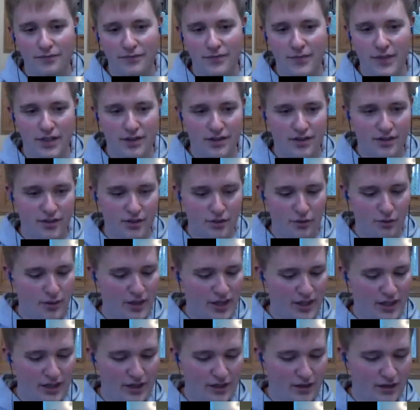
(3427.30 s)
It's still
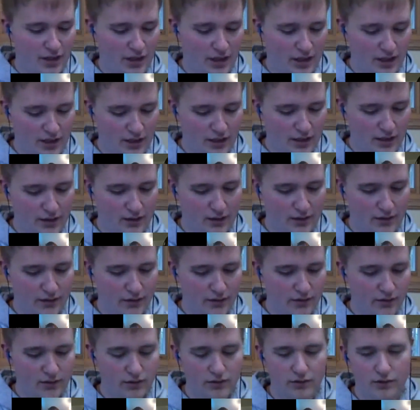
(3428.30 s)
waiting on,
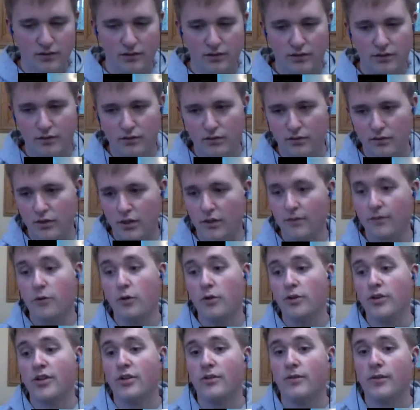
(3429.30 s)
of
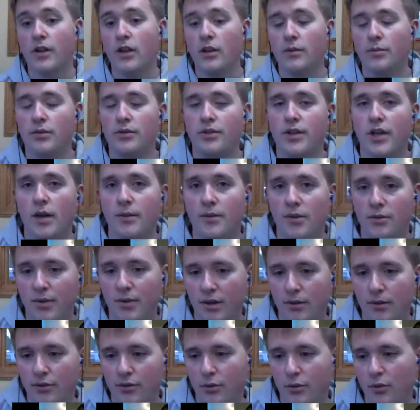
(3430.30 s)
course, developer time to be
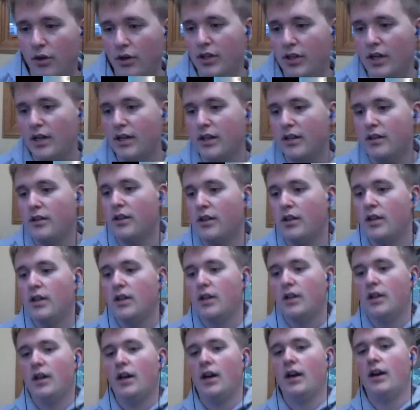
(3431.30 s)
able to work on it.
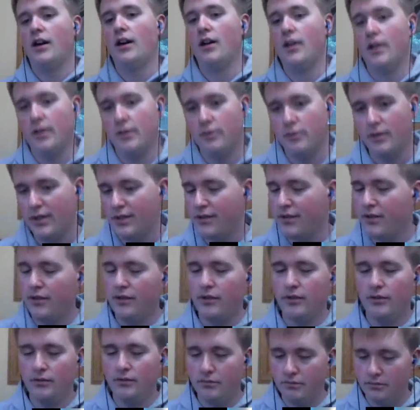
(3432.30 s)
We
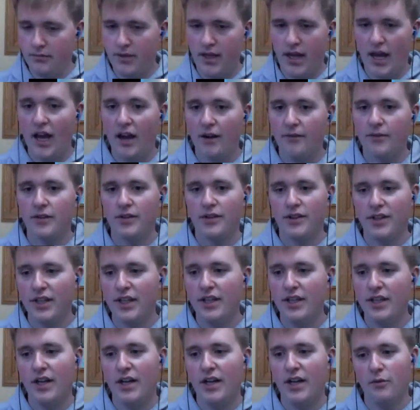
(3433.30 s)
still have a
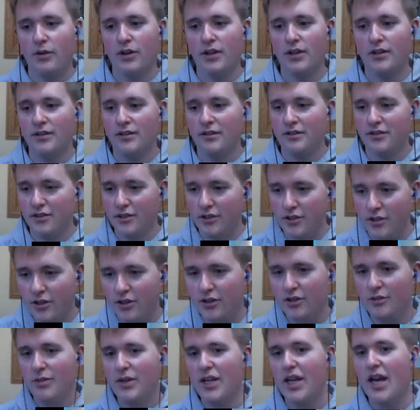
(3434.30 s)
lead on what
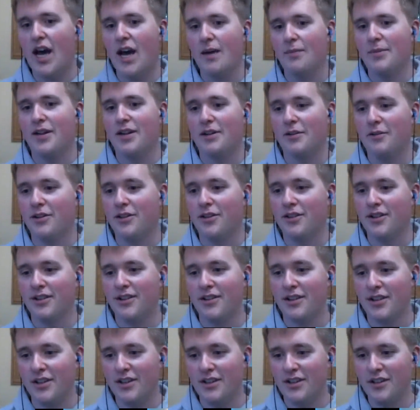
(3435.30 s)
could be happening with it,
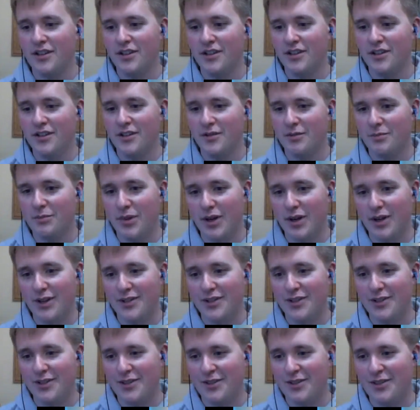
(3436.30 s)

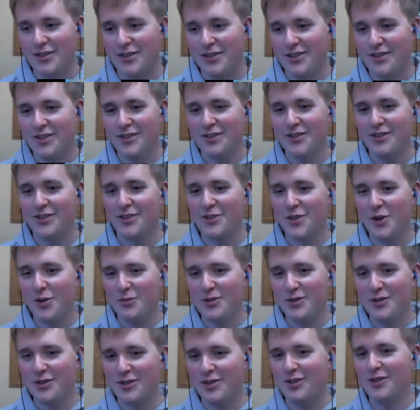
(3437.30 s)
but scopes
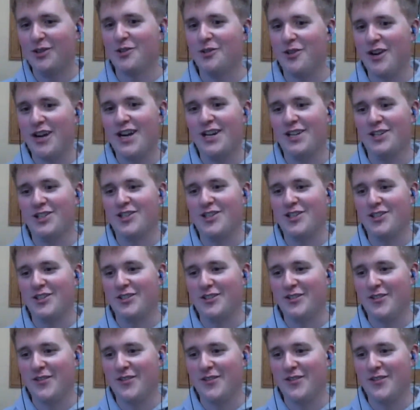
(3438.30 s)
still crash